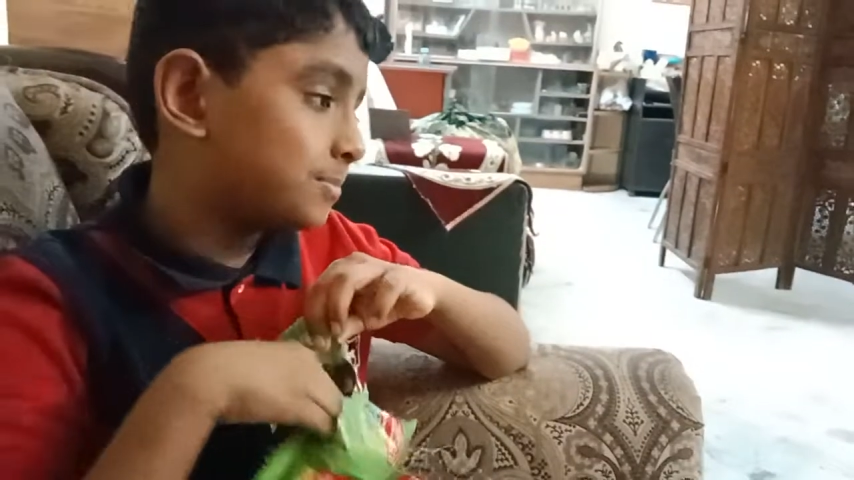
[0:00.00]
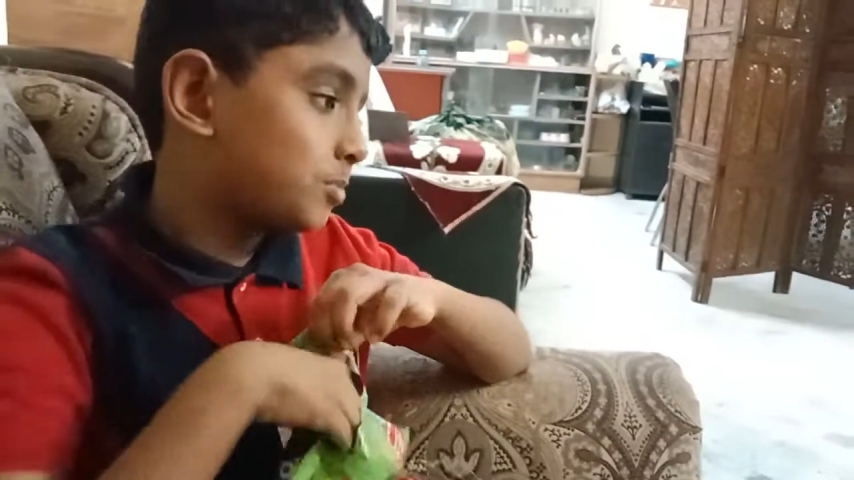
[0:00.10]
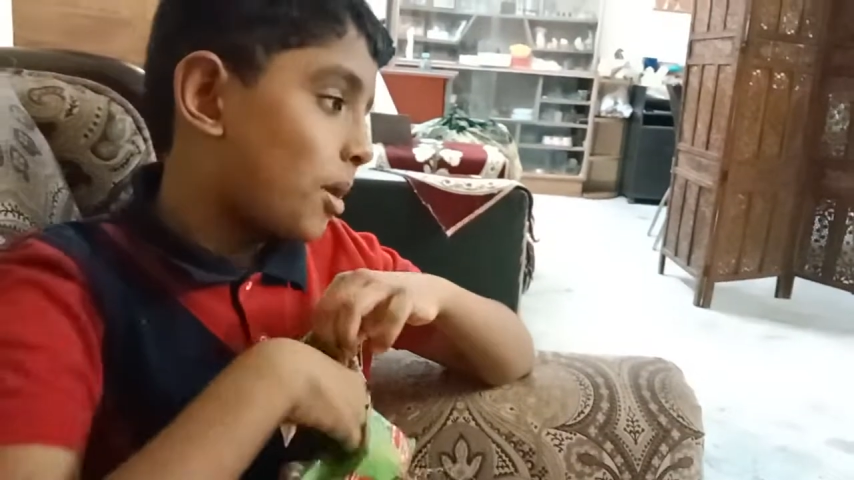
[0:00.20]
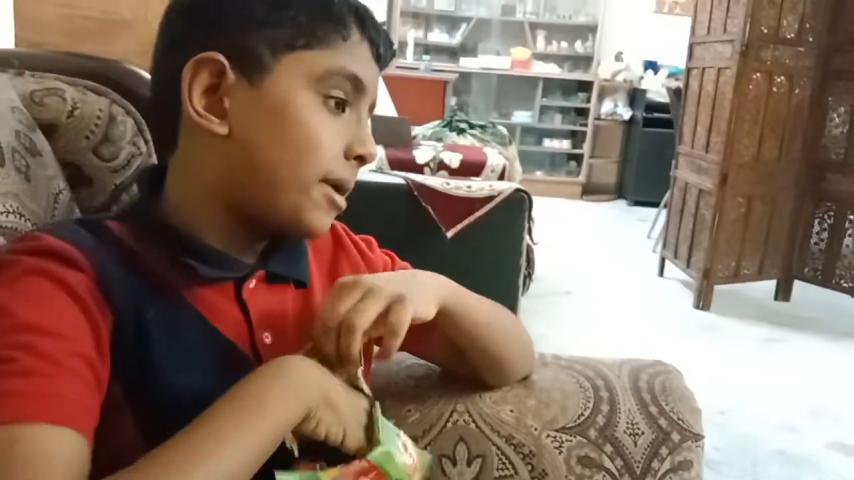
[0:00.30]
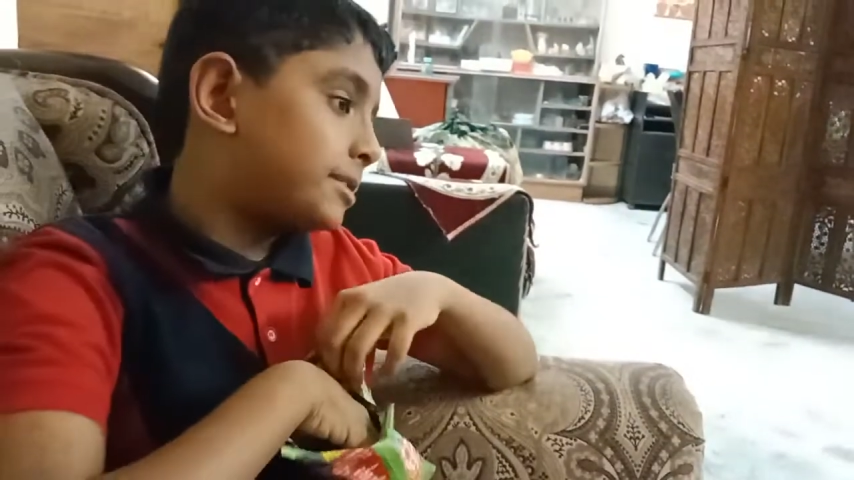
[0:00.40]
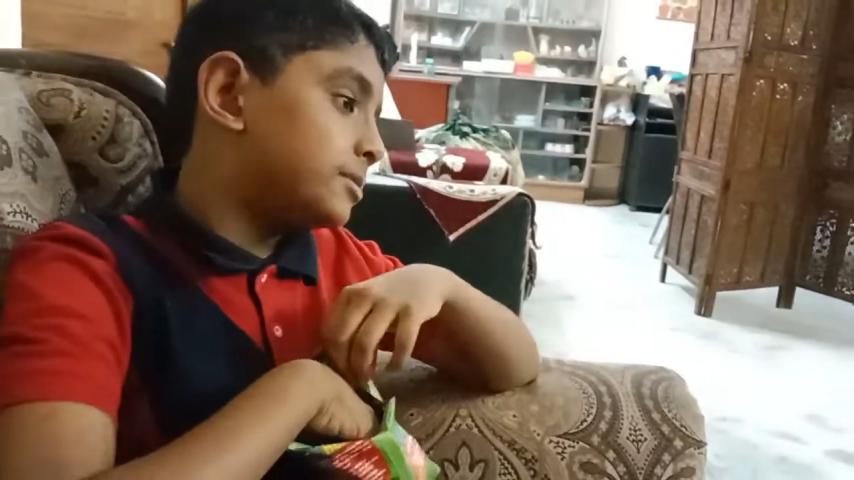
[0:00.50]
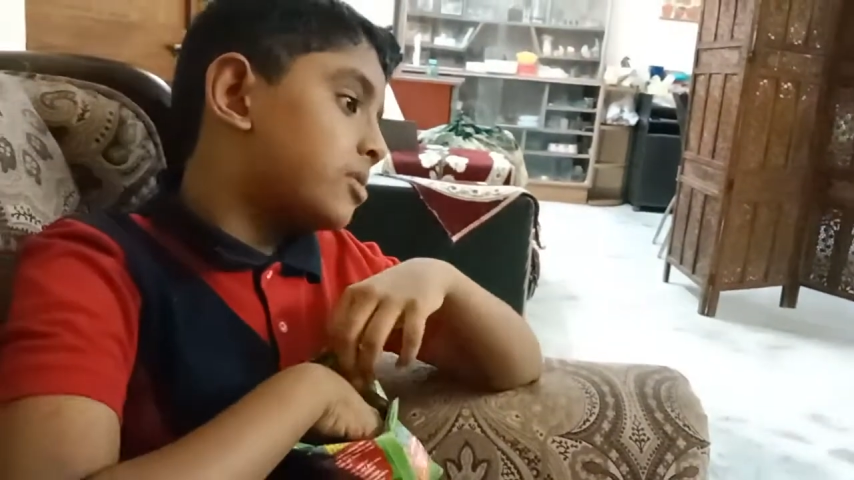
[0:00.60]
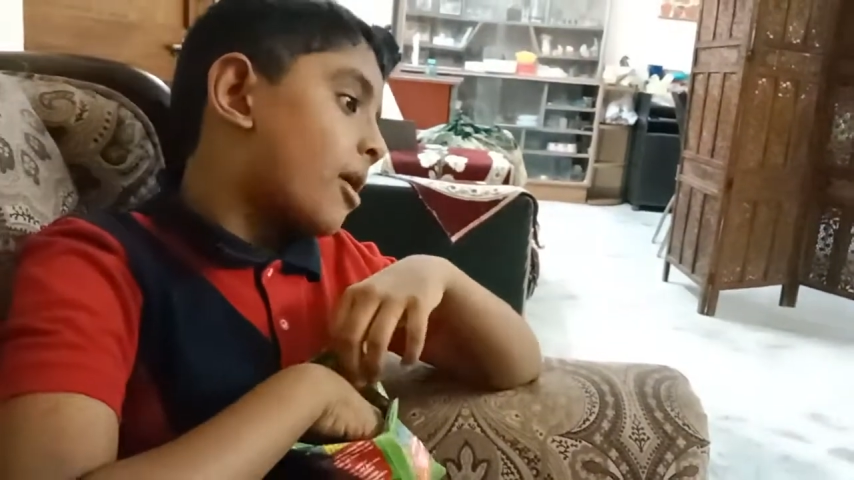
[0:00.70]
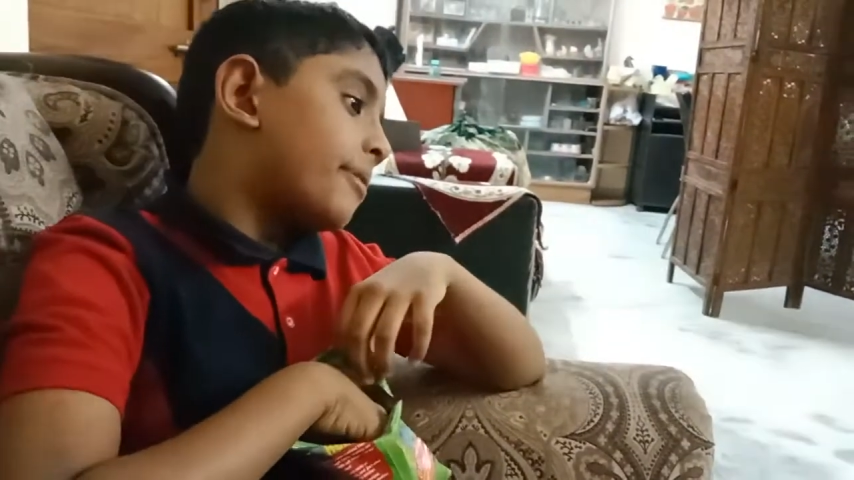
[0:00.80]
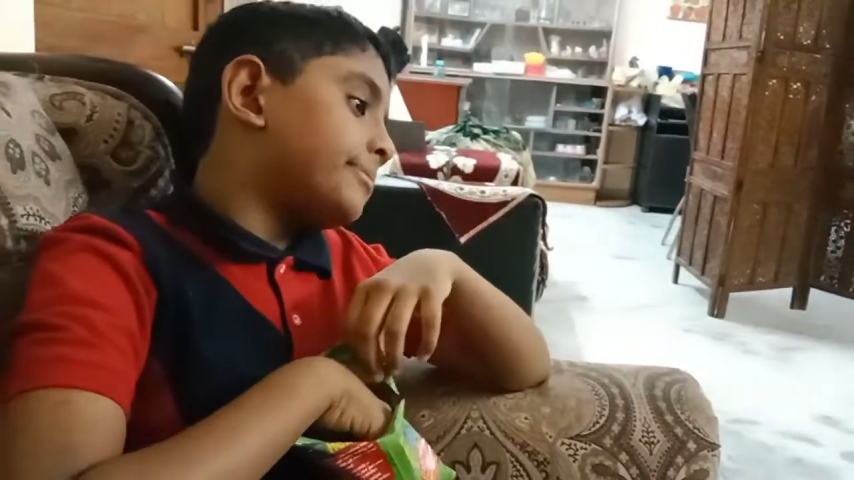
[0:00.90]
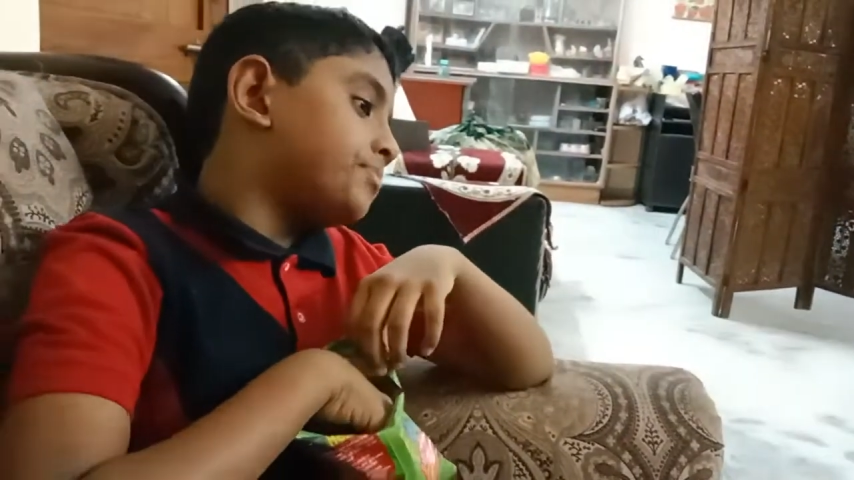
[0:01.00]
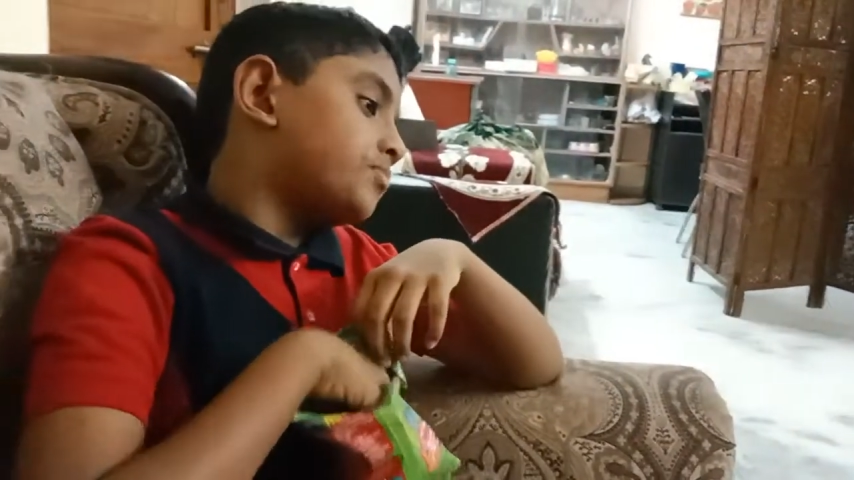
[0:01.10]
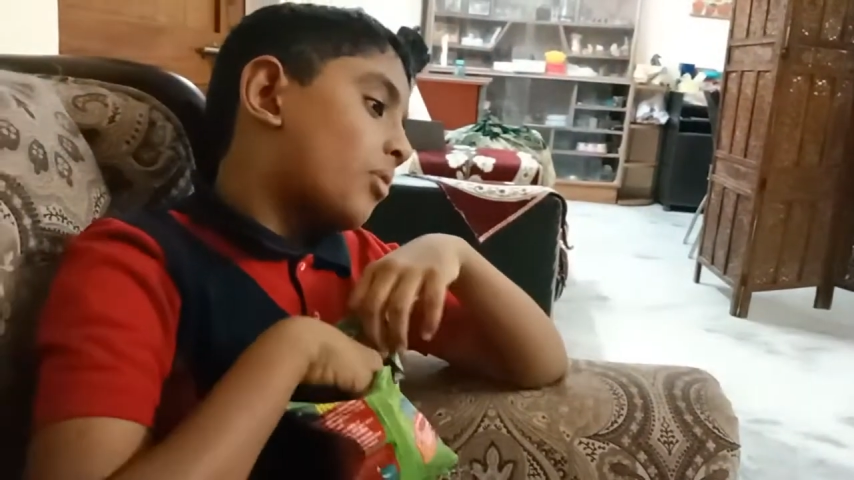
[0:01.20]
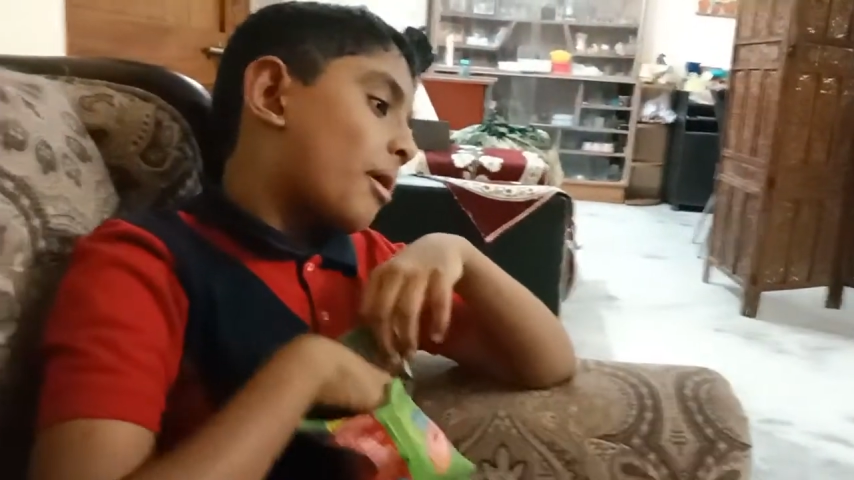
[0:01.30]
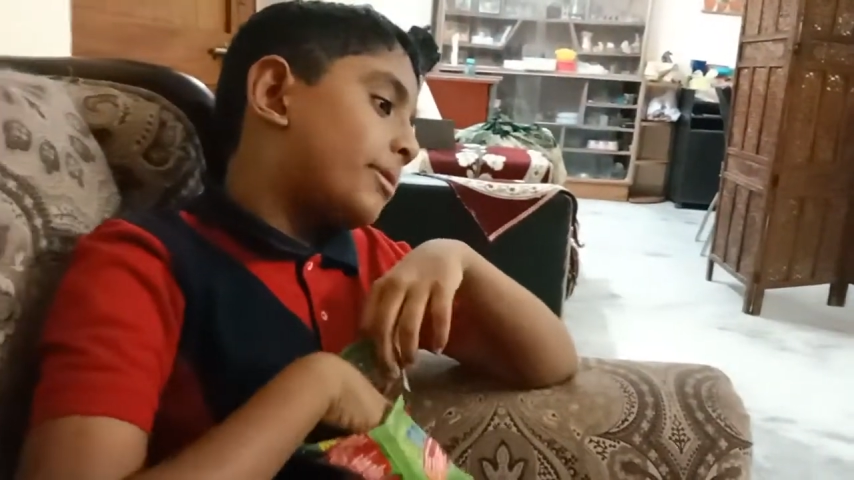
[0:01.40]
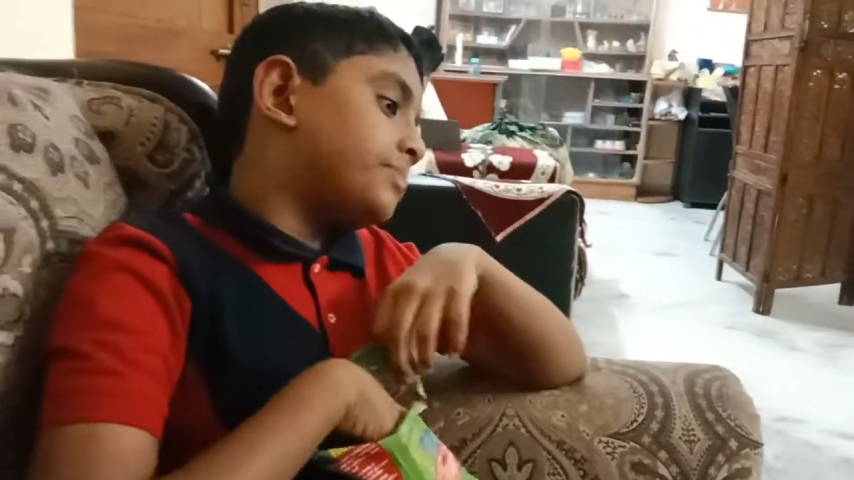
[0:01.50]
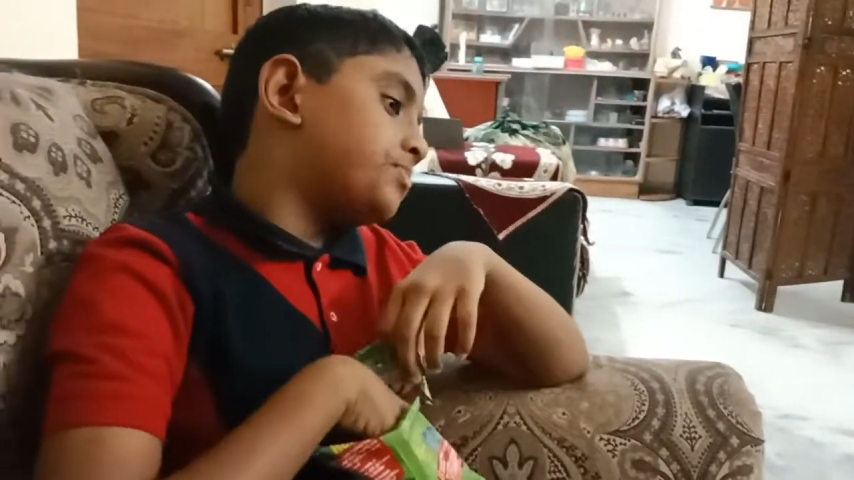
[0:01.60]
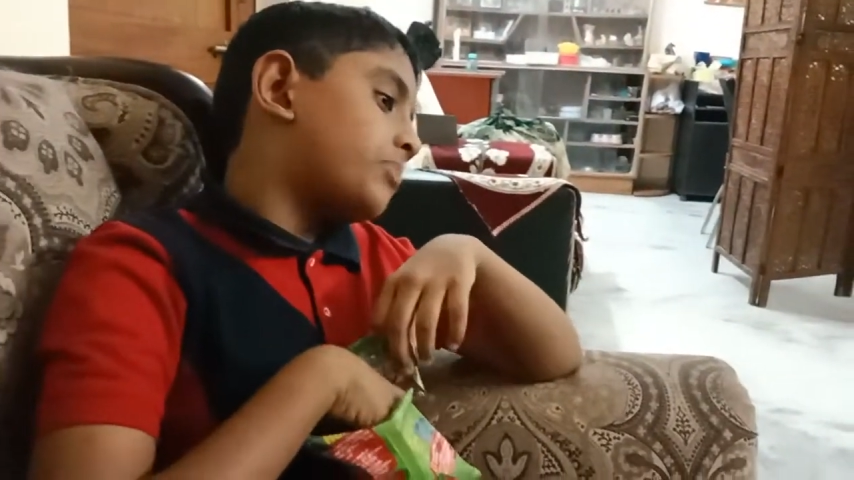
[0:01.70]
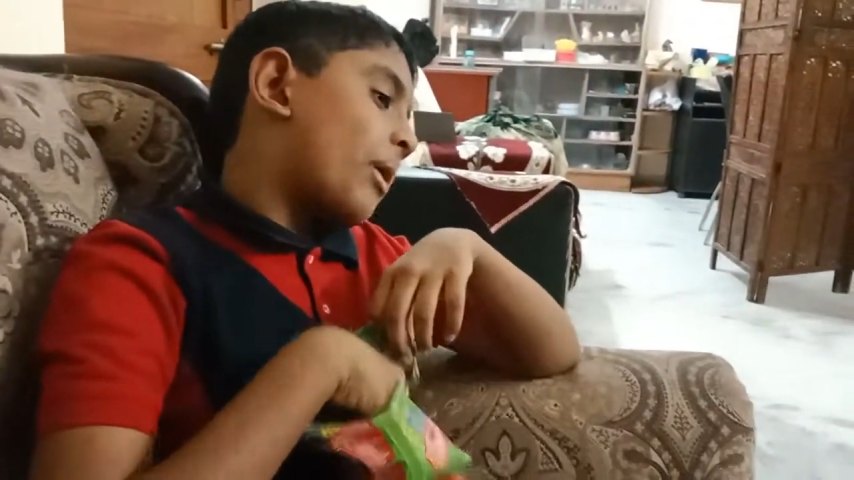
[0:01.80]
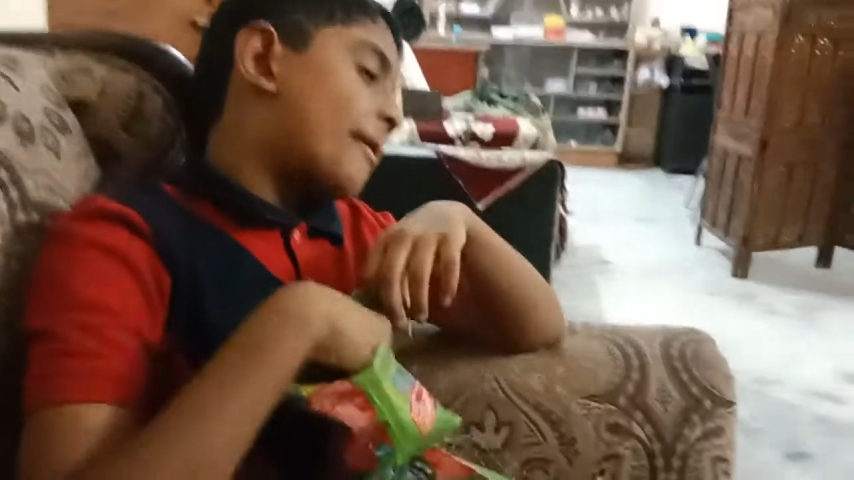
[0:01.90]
So on that note, thanks for